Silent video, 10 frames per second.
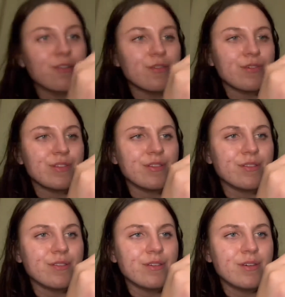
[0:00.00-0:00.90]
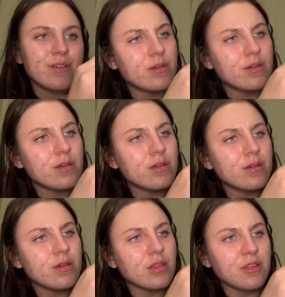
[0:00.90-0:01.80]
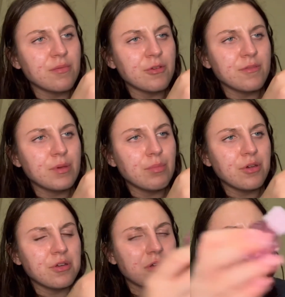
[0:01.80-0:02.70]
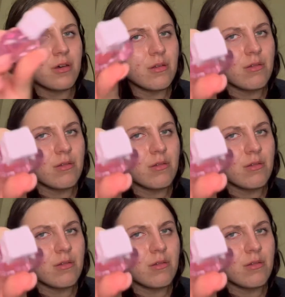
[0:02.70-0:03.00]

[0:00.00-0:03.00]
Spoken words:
What's this? I think it's supposed to be Broken Heart.